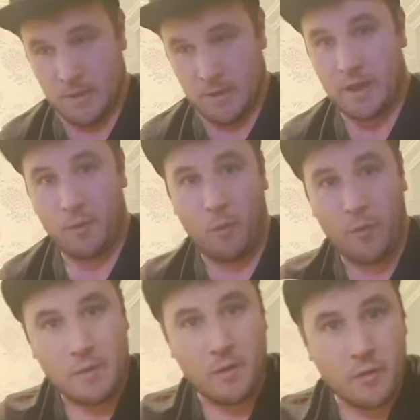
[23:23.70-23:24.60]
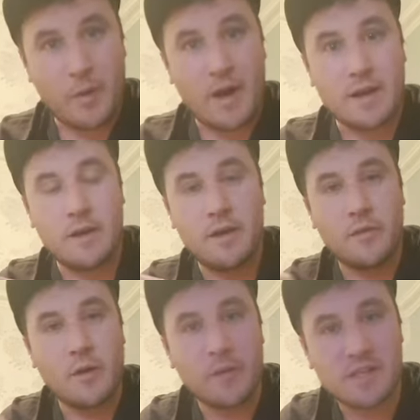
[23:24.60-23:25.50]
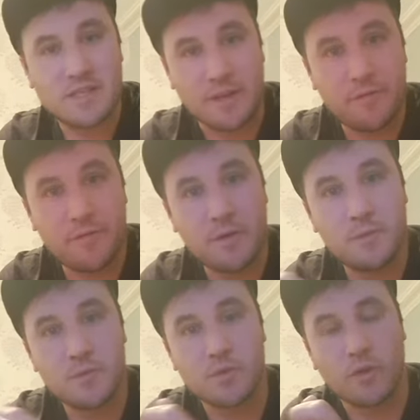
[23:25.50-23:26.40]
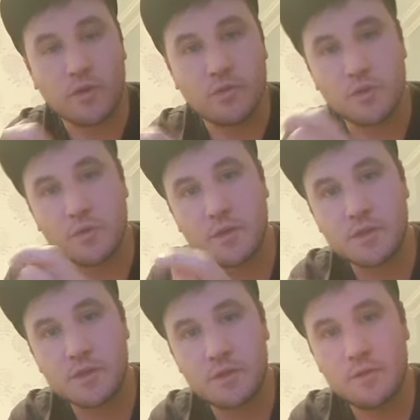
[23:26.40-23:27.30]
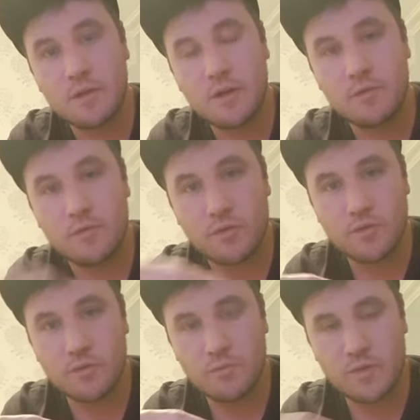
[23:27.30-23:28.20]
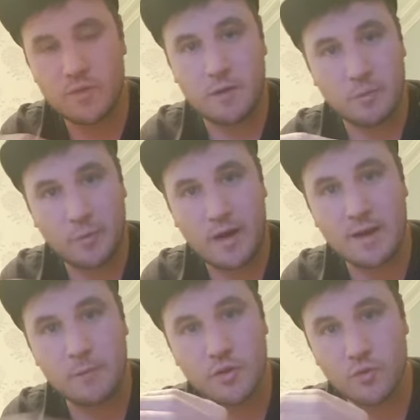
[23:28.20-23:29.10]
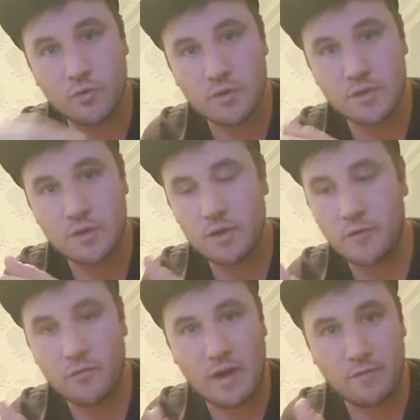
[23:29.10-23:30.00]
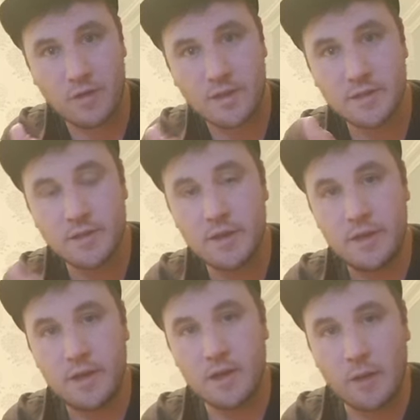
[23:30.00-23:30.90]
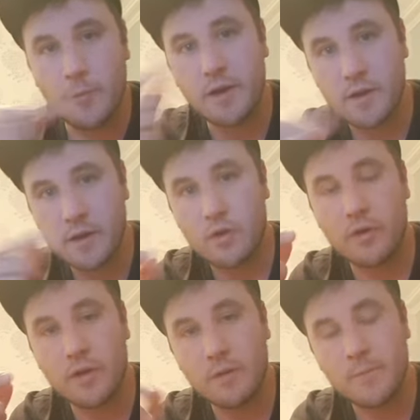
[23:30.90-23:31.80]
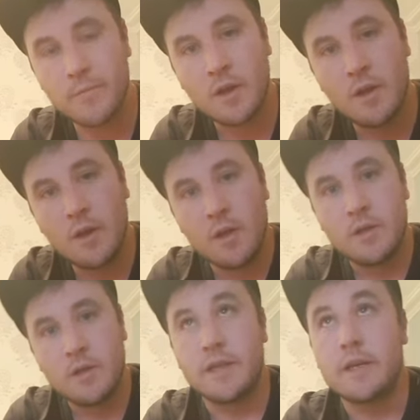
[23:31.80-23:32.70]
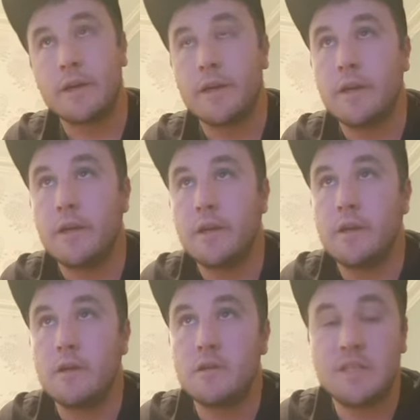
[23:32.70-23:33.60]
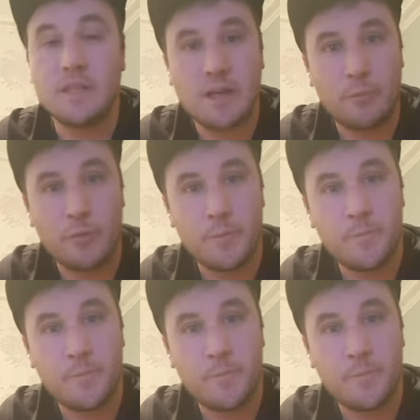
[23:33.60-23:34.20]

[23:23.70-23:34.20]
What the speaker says: And when they come out of the pack, they're a bit stiff. So what you do is take out the pack, but don't unravel it. It'll come in a coil. Take a teacup.